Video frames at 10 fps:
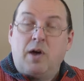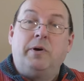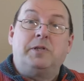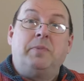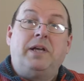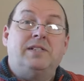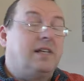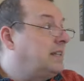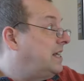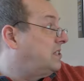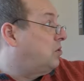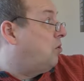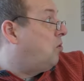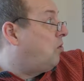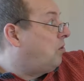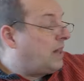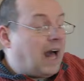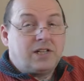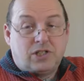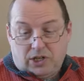which means that this all
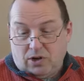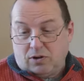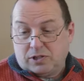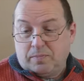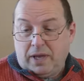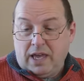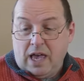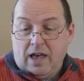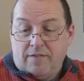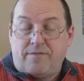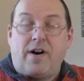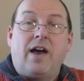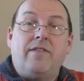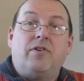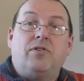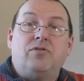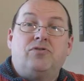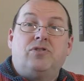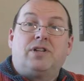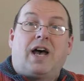actually cost me
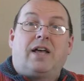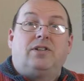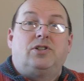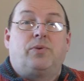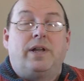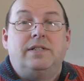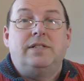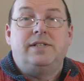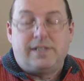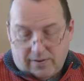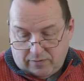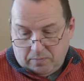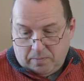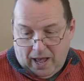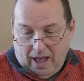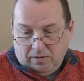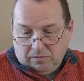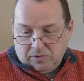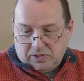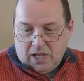
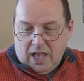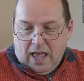£527.